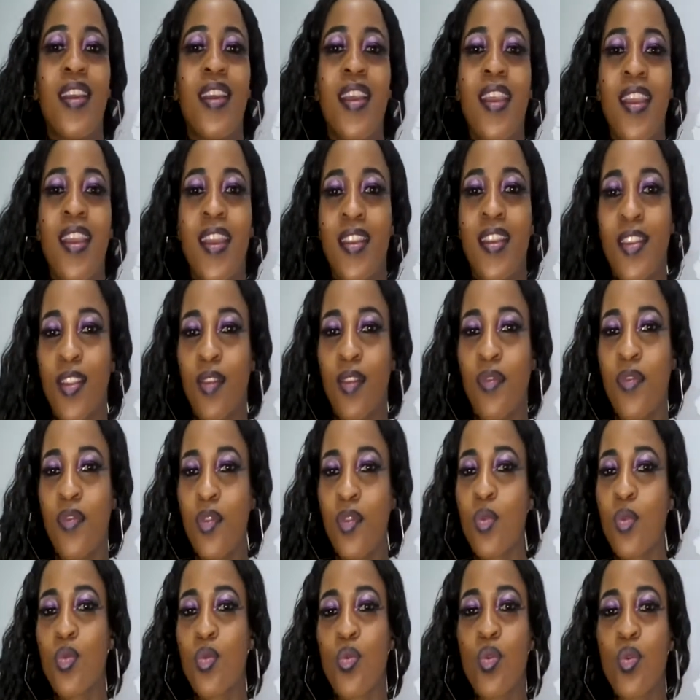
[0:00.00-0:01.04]
and the
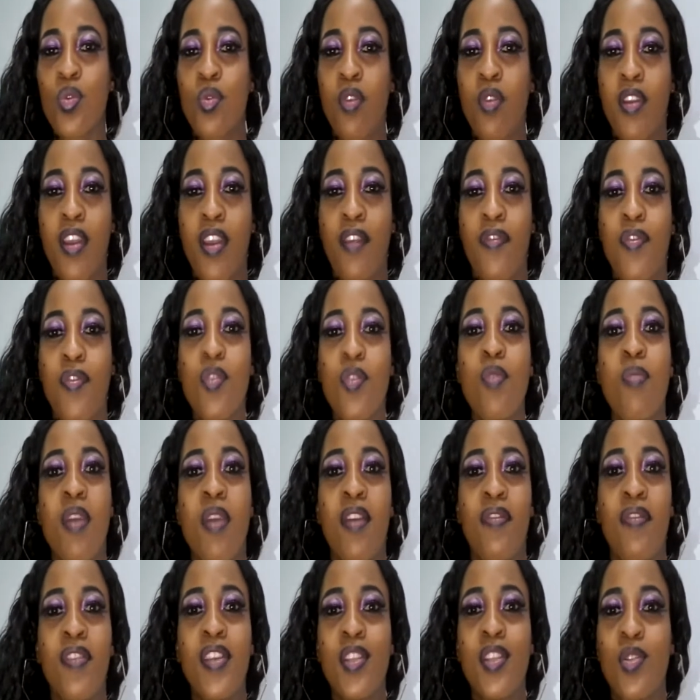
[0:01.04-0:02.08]
views. Who's gonna view my
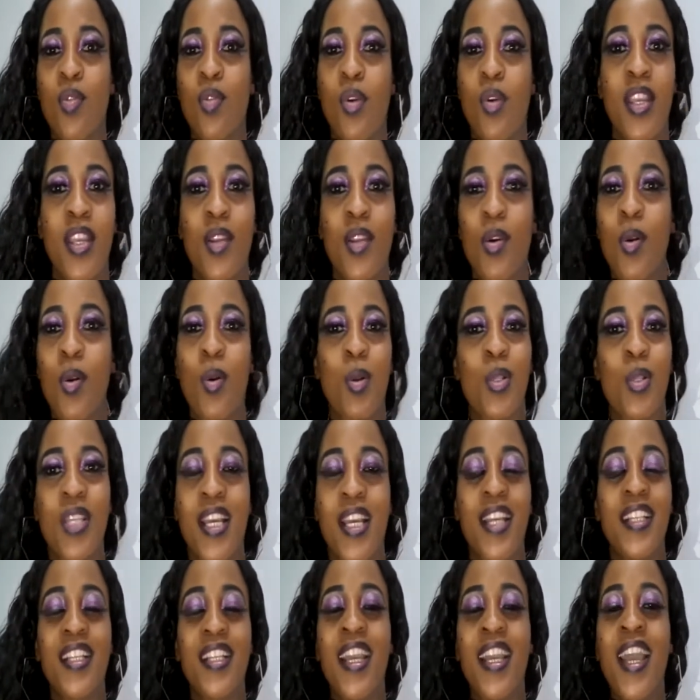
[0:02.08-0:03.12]
video and all
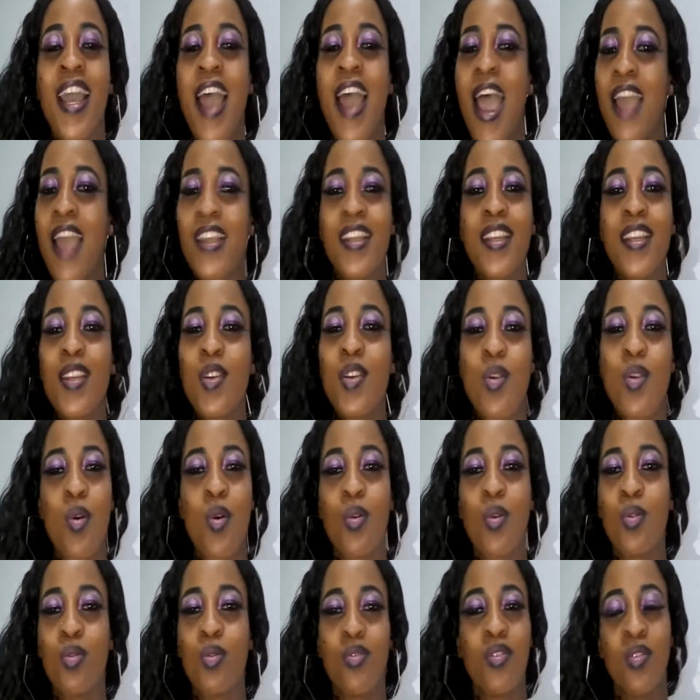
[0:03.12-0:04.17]
that. I didn't
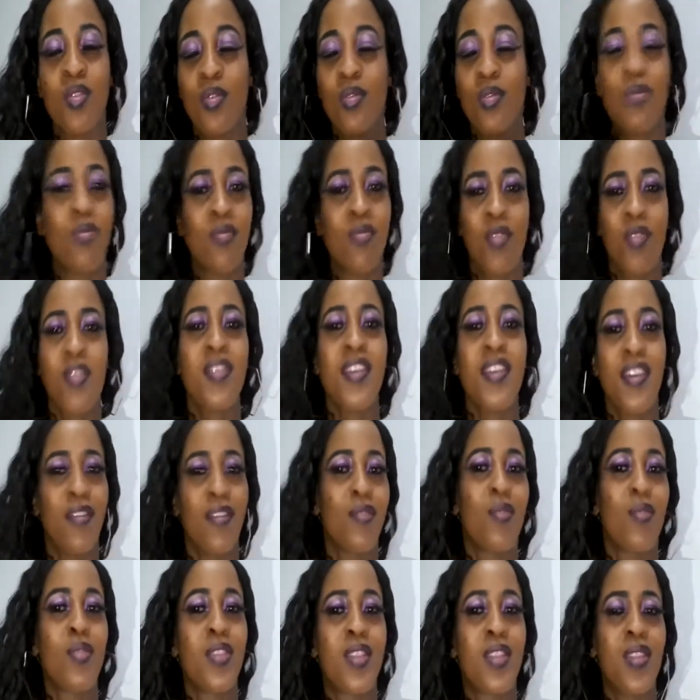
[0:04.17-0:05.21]
know you don't
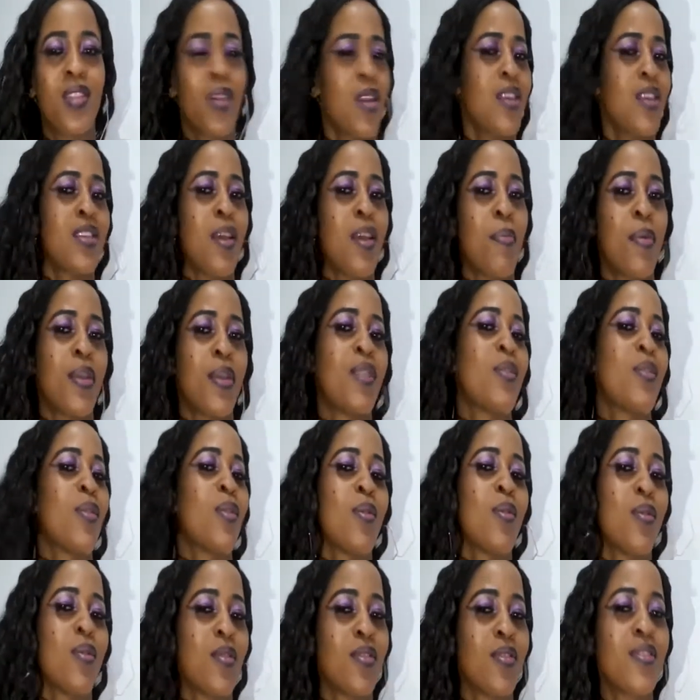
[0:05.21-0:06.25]
have to stress about
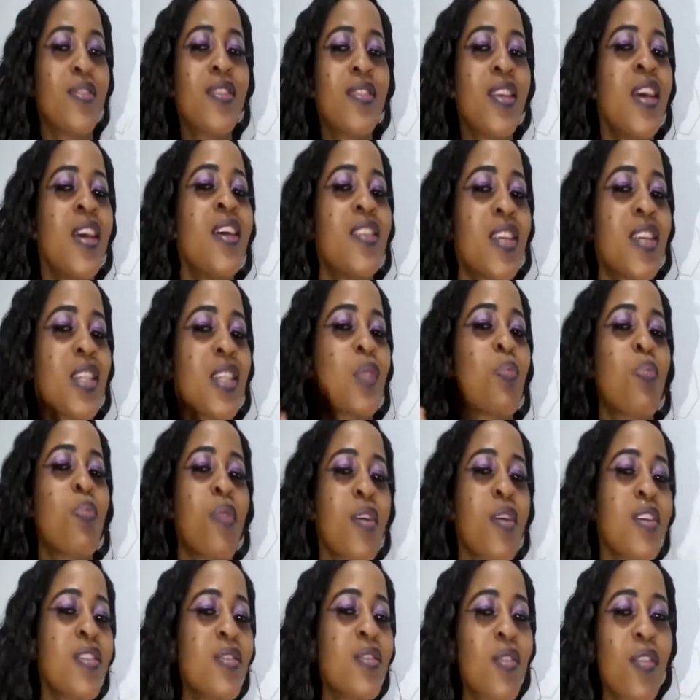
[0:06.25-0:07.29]
those. Just
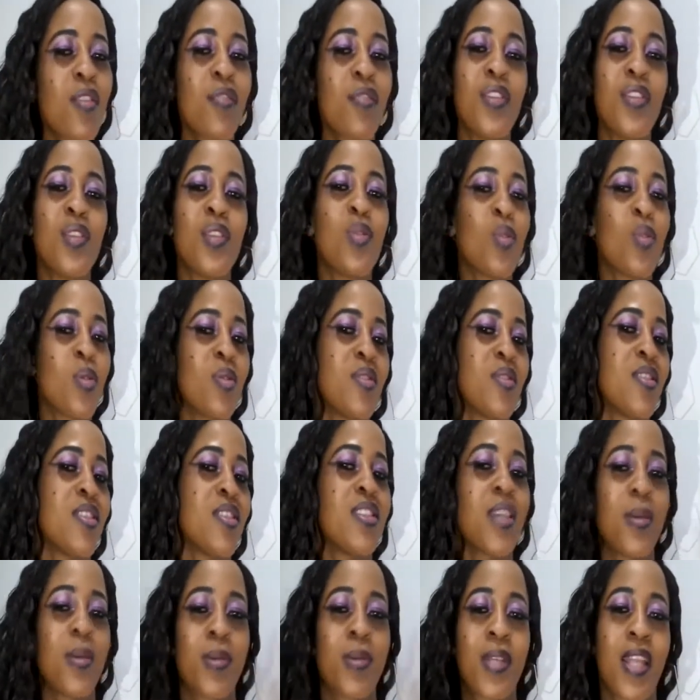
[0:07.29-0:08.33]
post your video and then
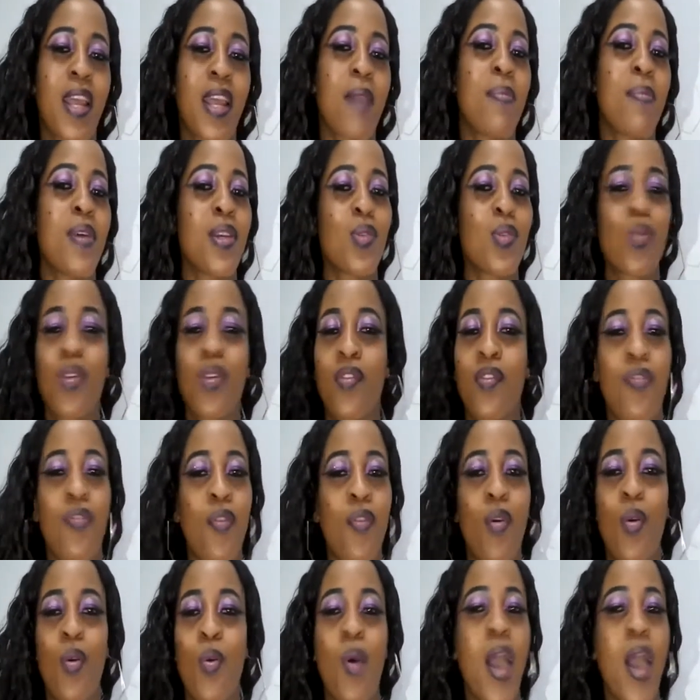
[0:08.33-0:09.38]
subscribers will
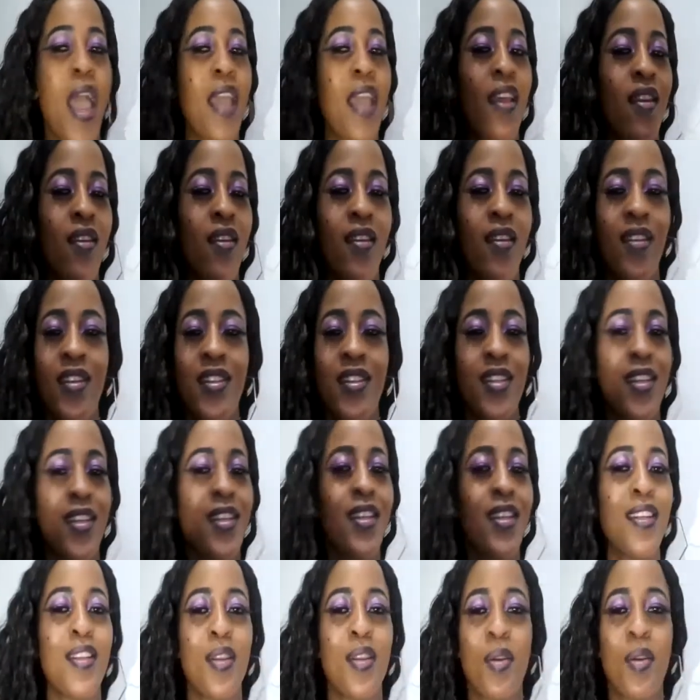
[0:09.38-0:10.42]
follow. I really
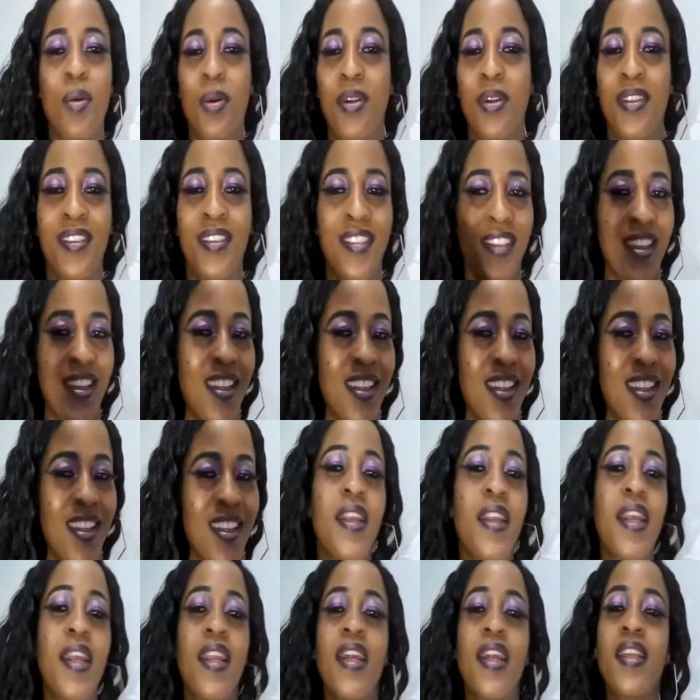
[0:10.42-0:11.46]
didn't know. And
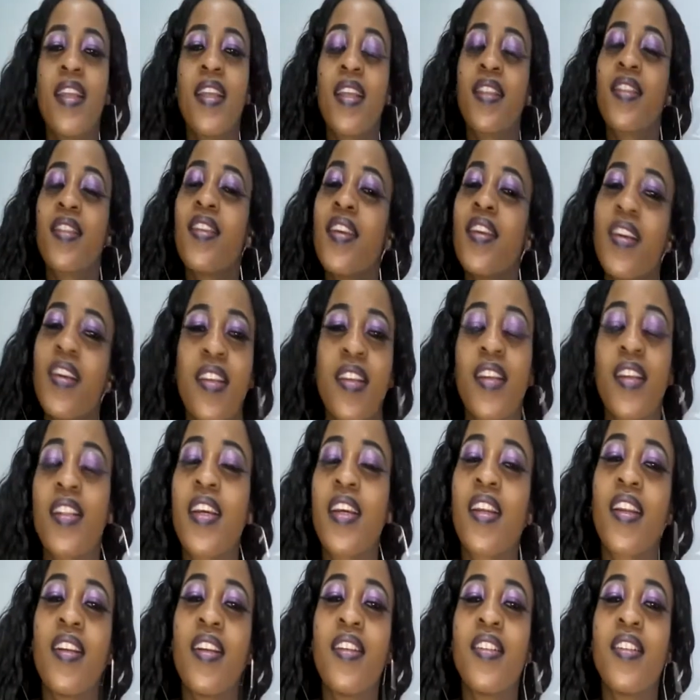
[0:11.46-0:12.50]
another thing that
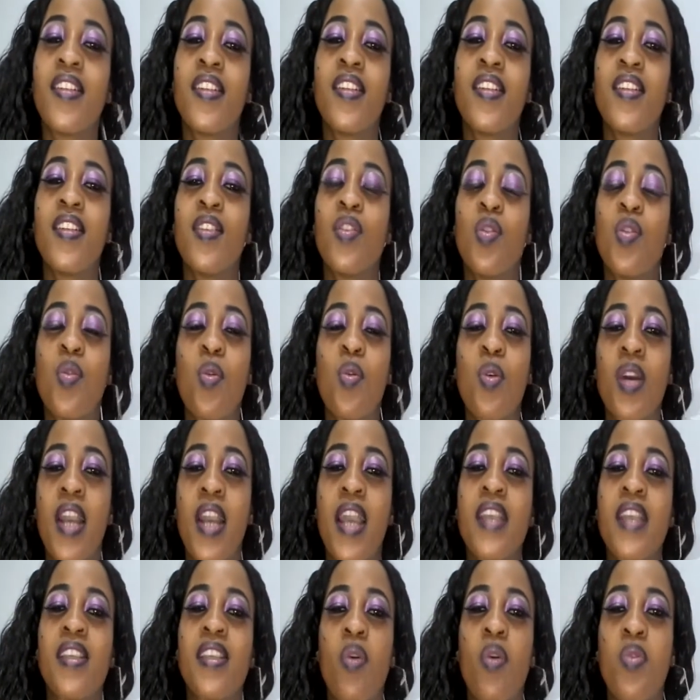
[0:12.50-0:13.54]
I really didn't know
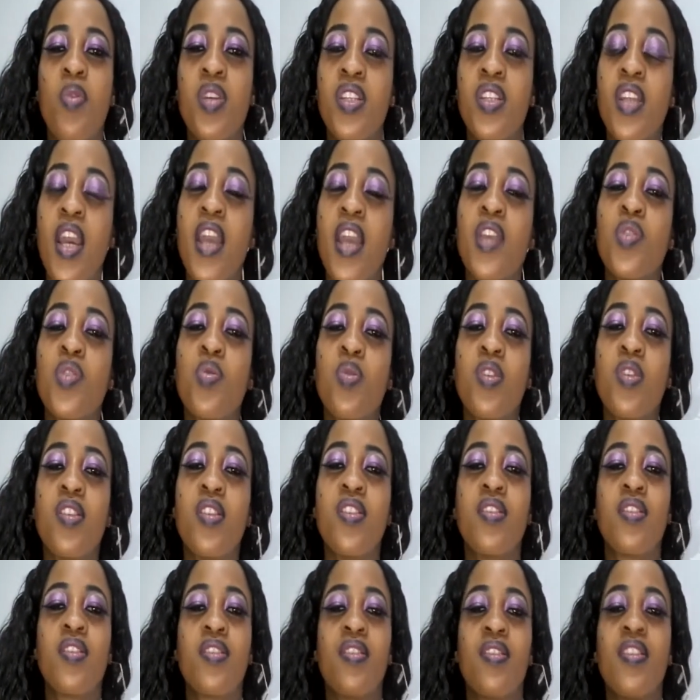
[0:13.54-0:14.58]
guys, I wish I knew,
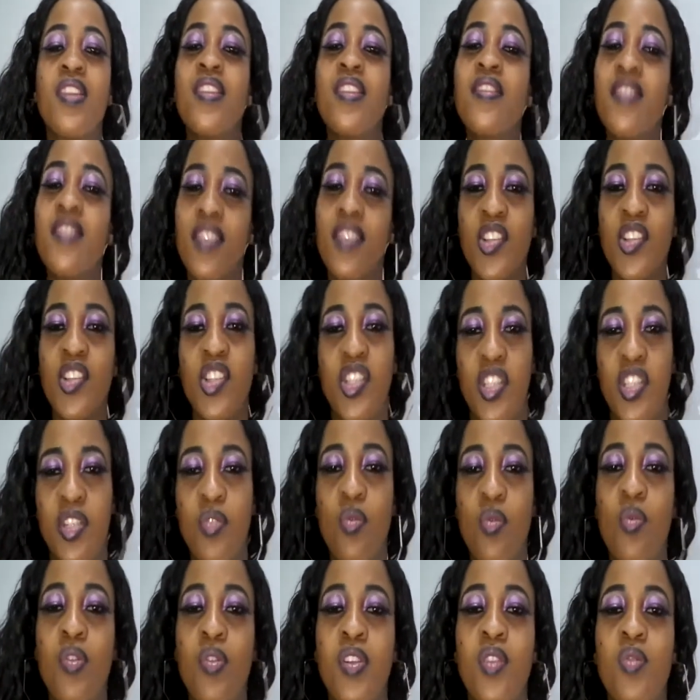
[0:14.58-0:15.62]
is in niche.
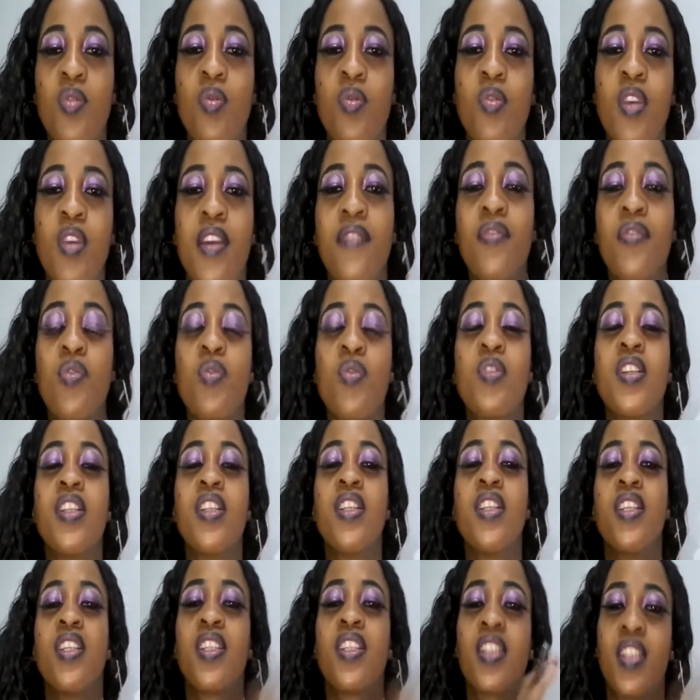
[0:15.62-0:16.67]
You have to
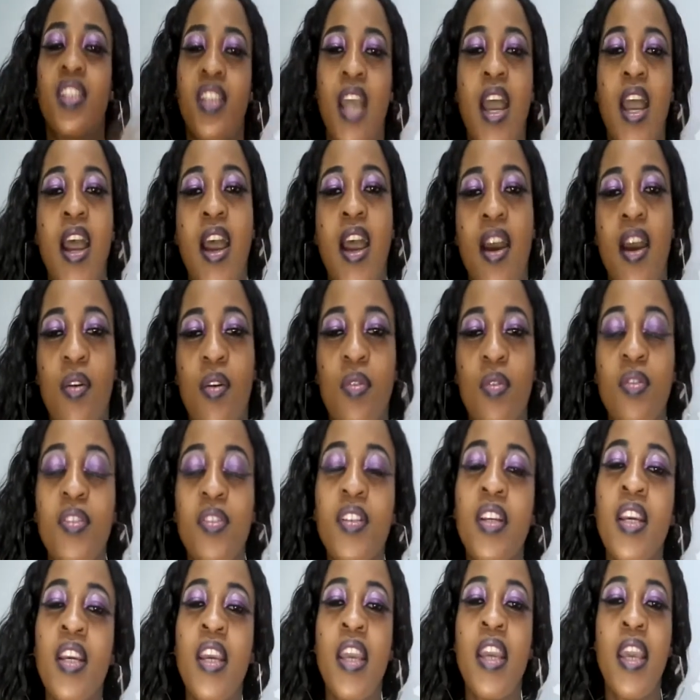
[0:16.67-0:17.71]
niche down
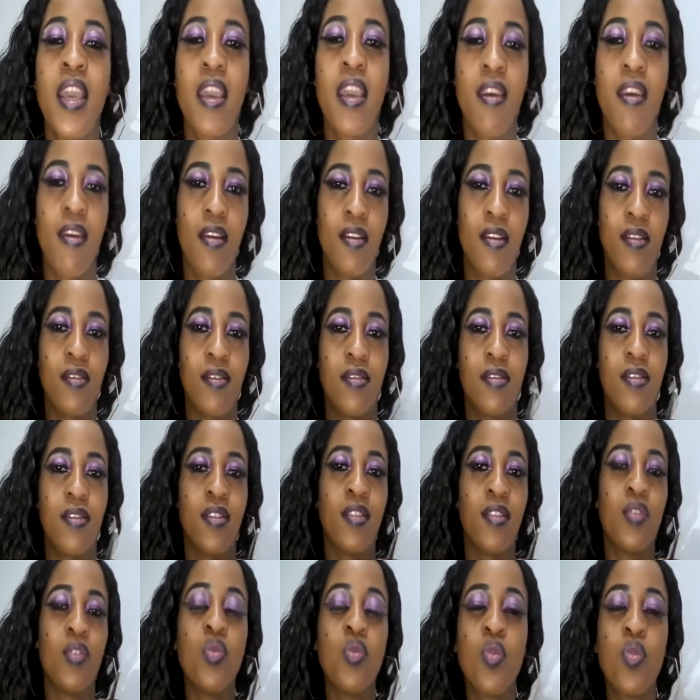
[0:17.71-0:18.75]
and
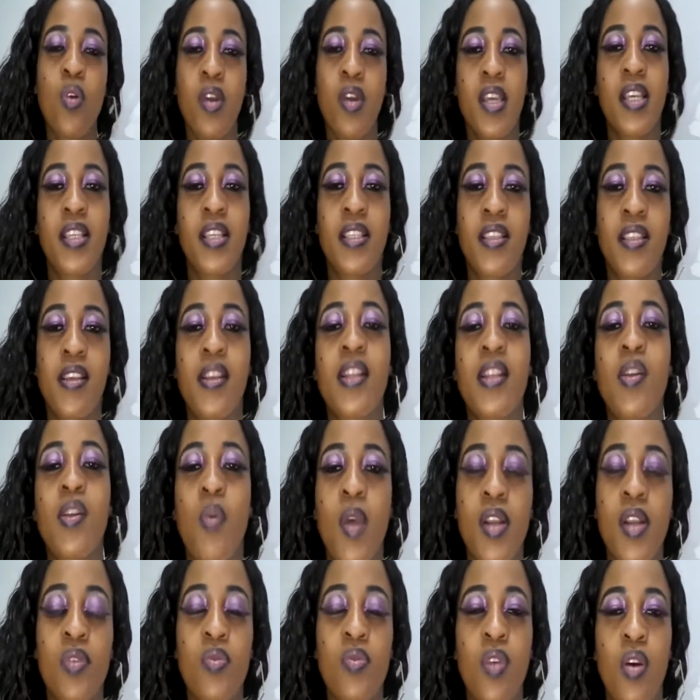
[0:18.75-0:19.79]
know exactly
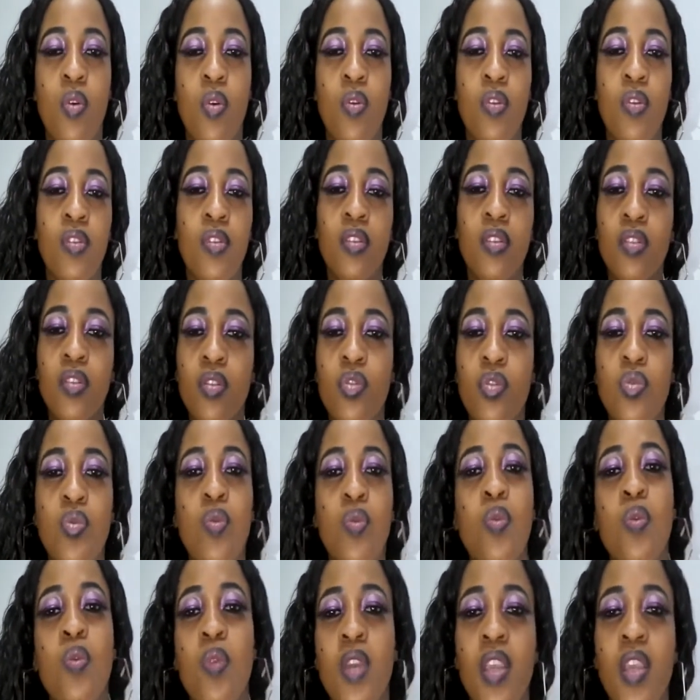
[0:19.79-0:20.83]
what you are going to
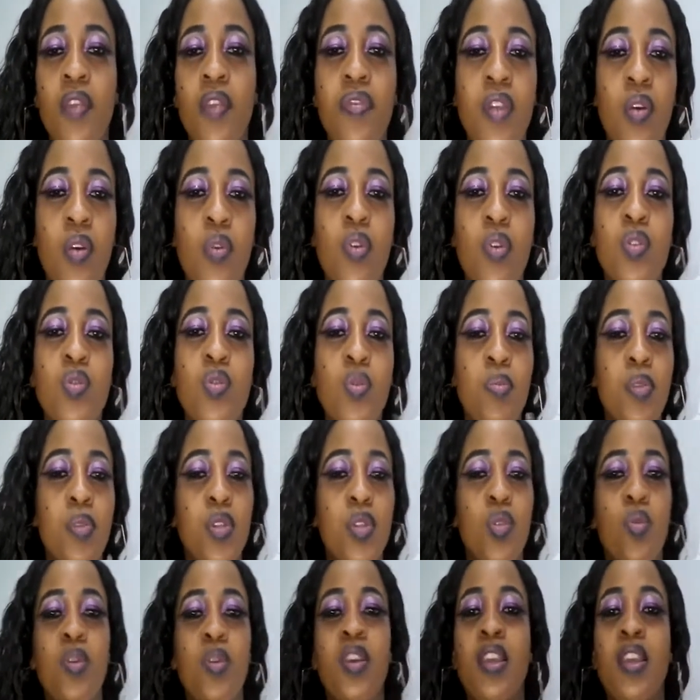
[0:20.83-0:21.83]
do. If you're going to be doing